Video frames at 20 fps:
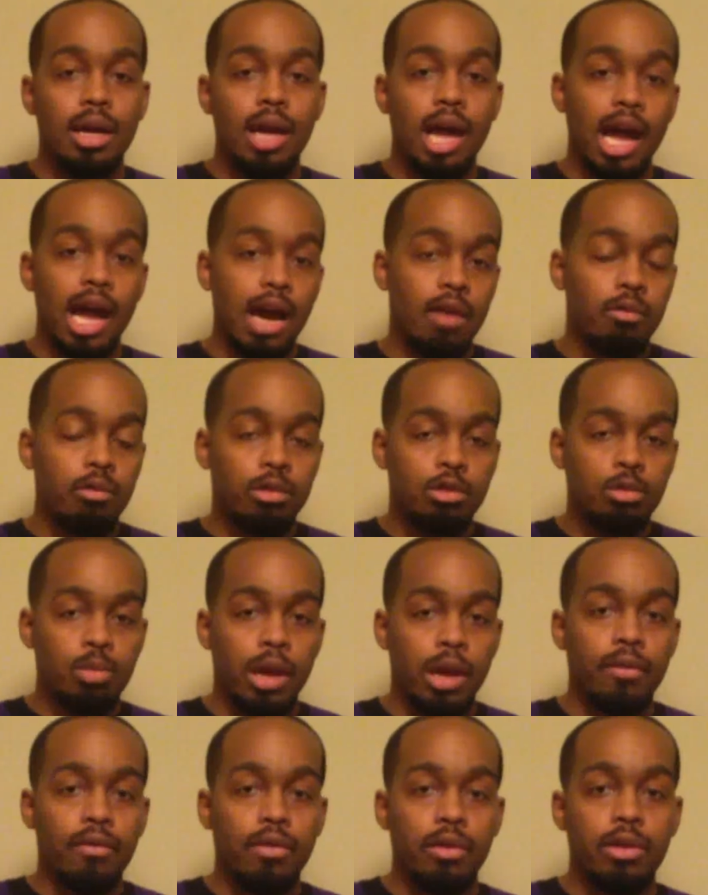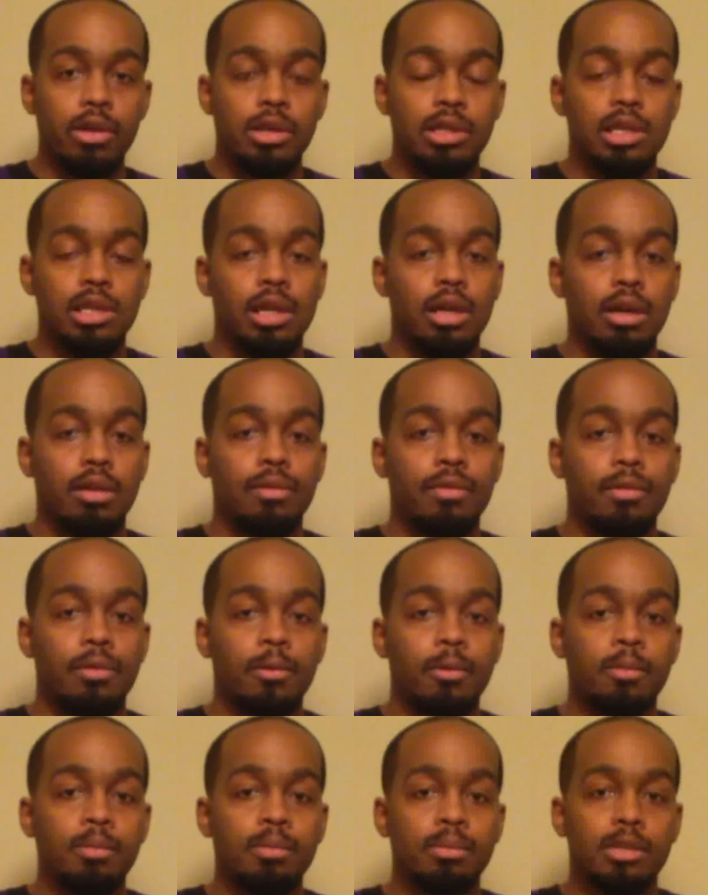Have respect for yourself.
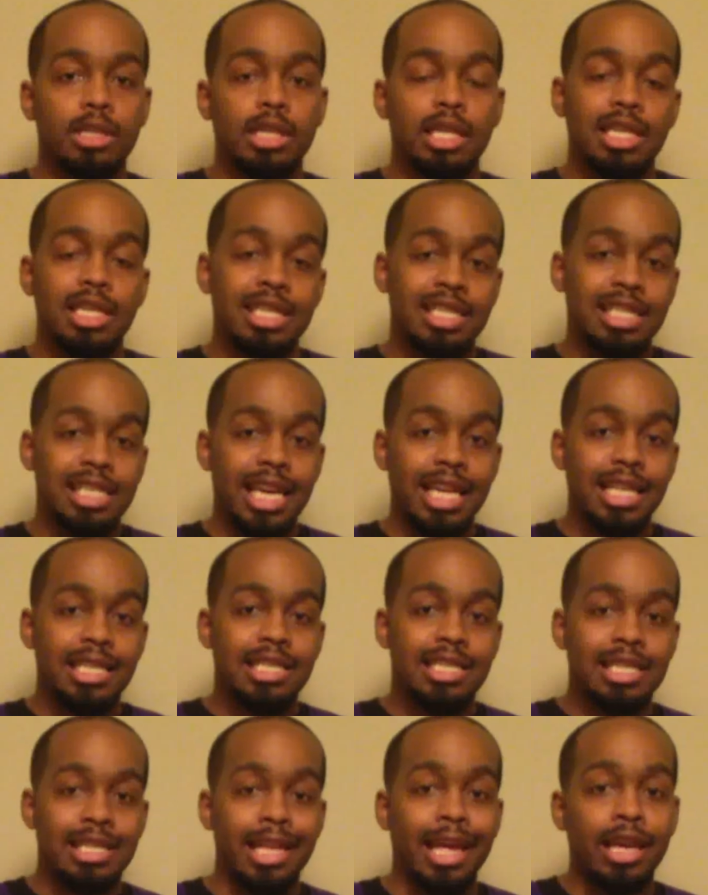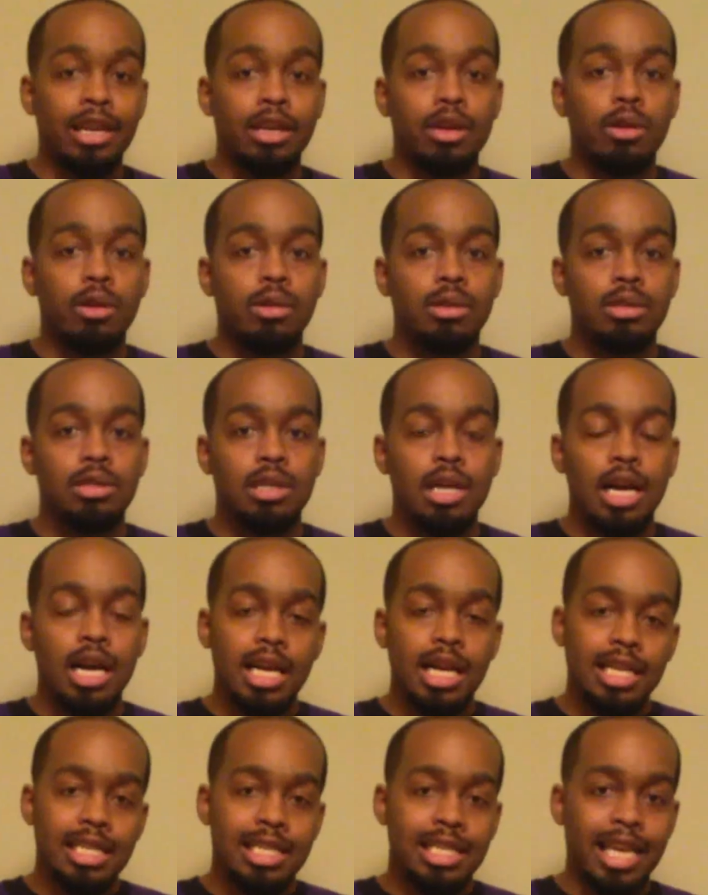Set standards.
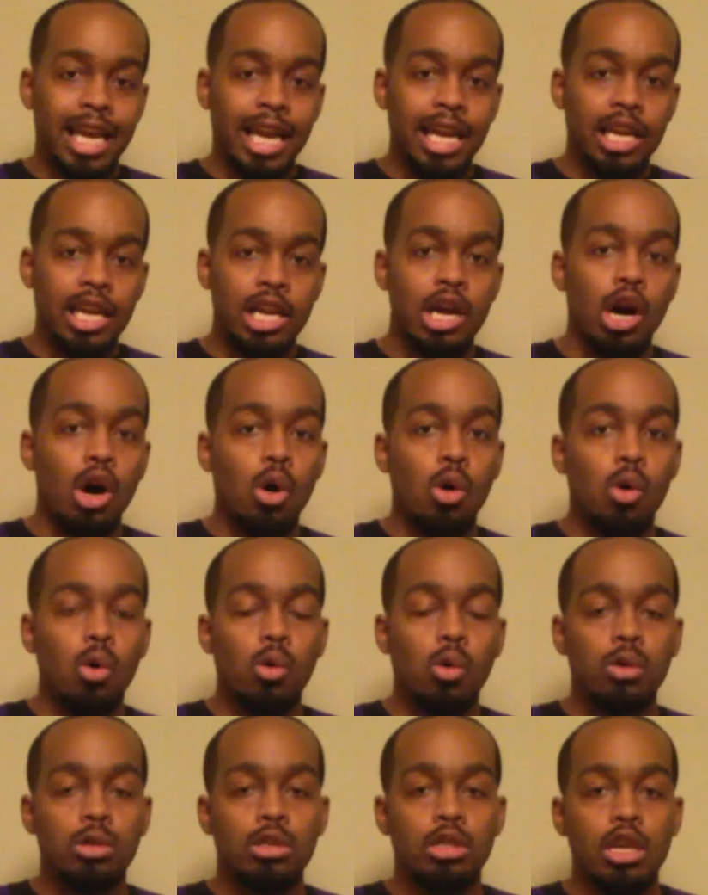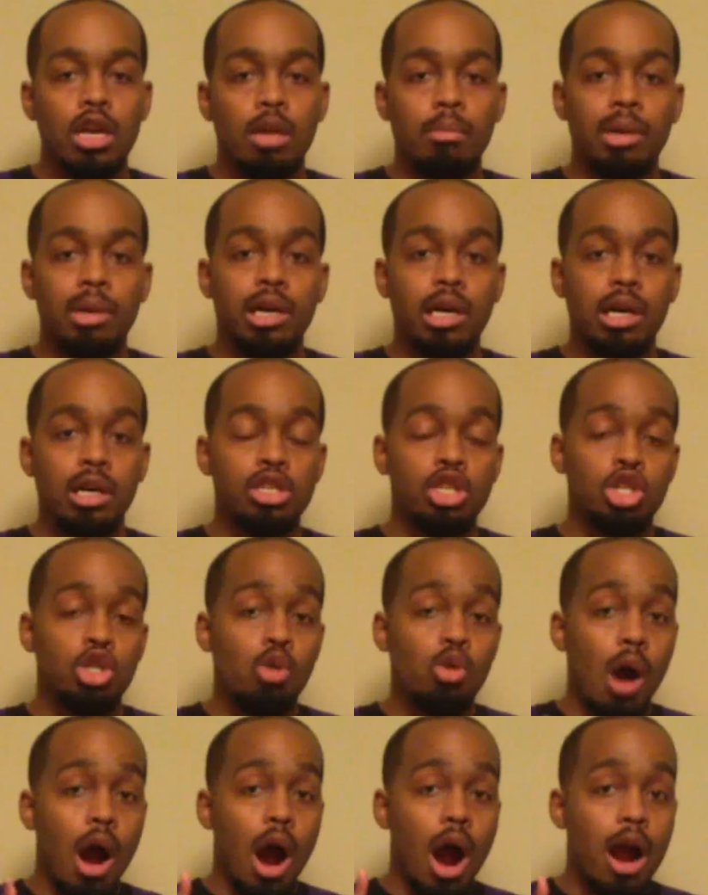Set goals, because
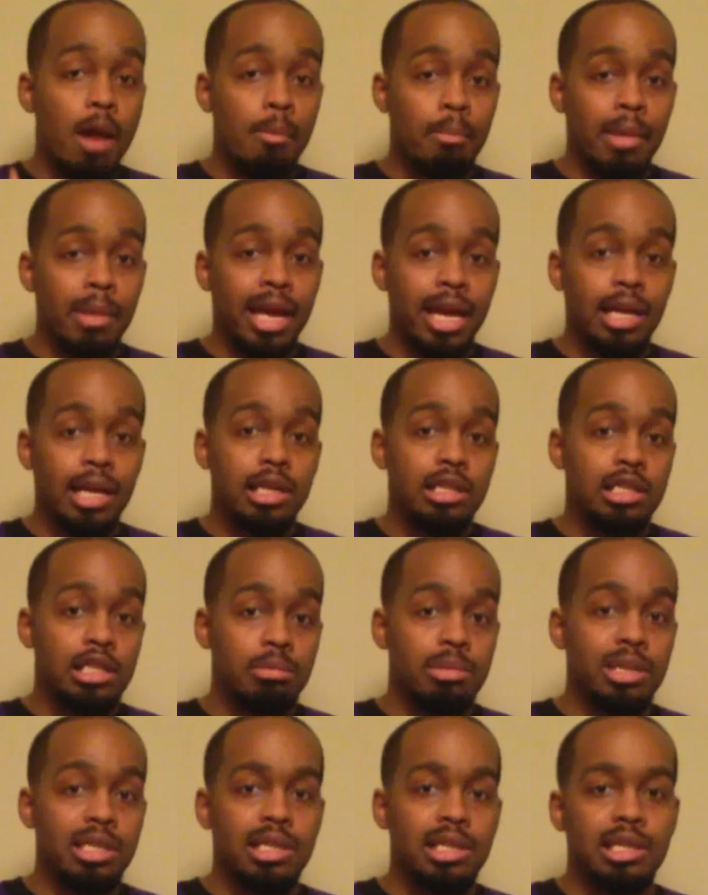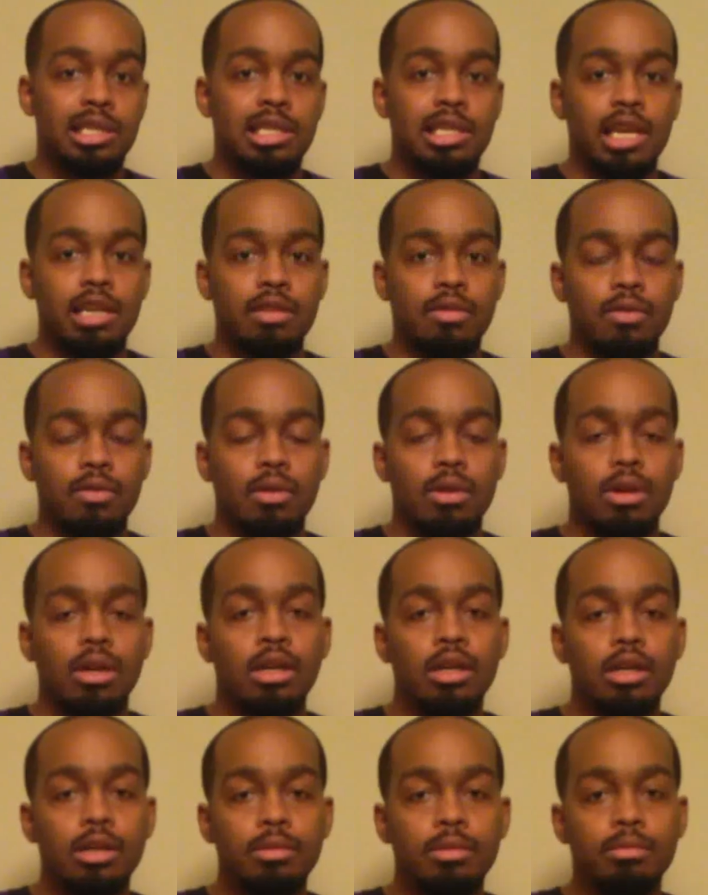you are meant to be successful.
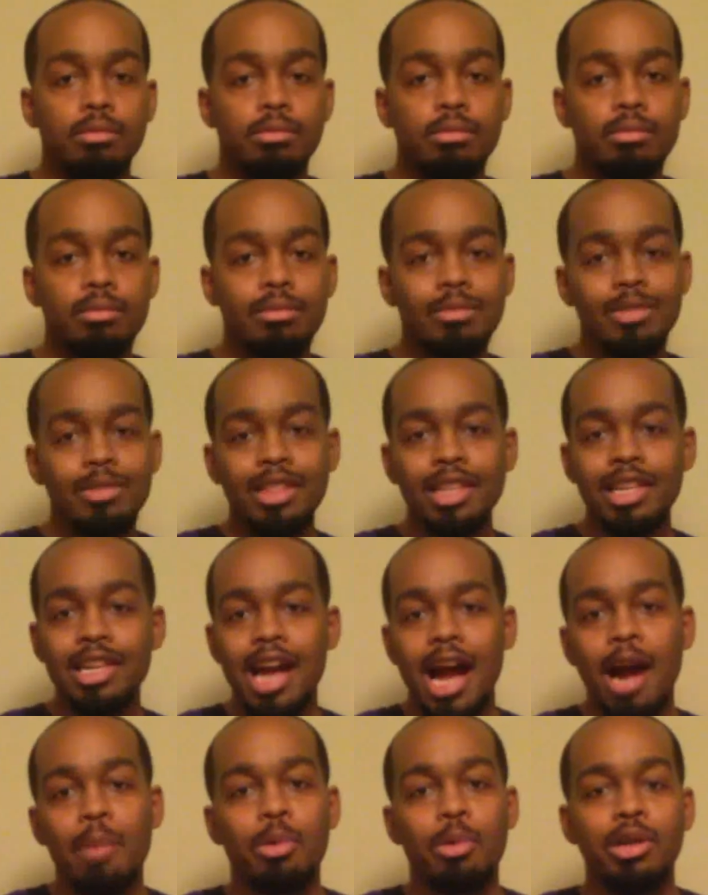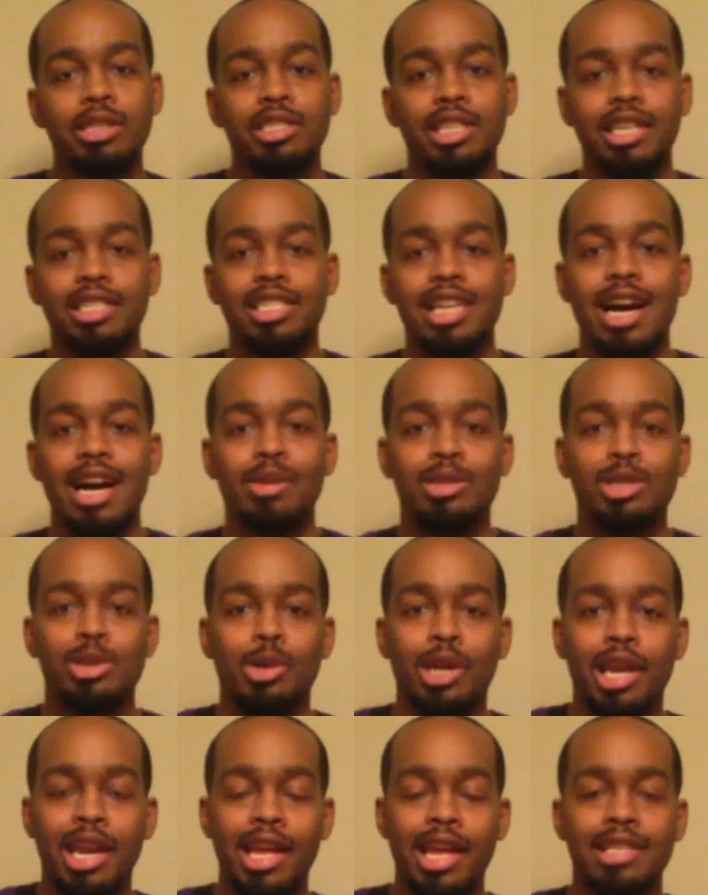I appreciate y'all
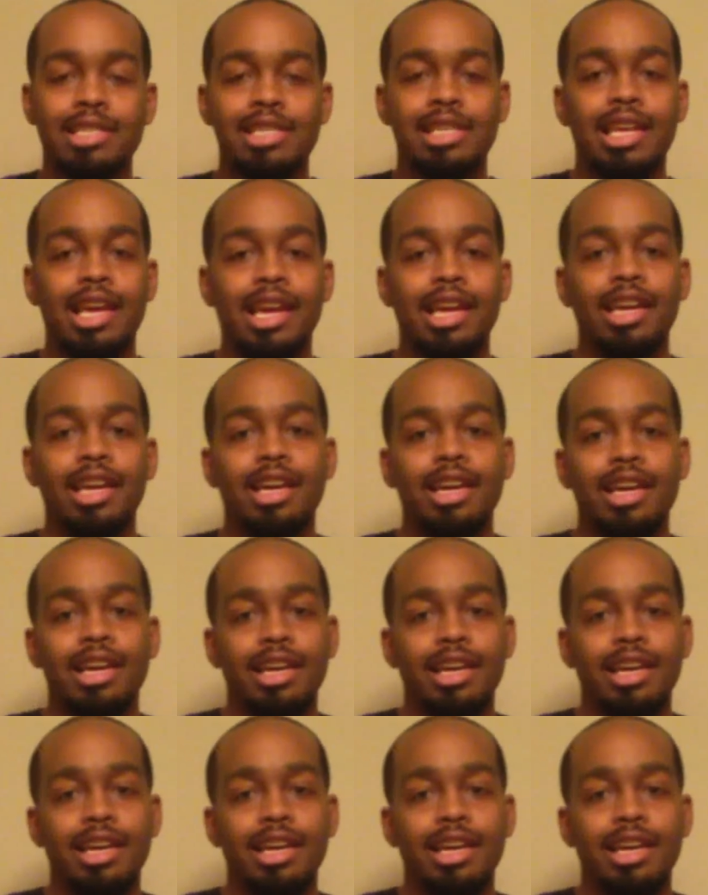tuning in today.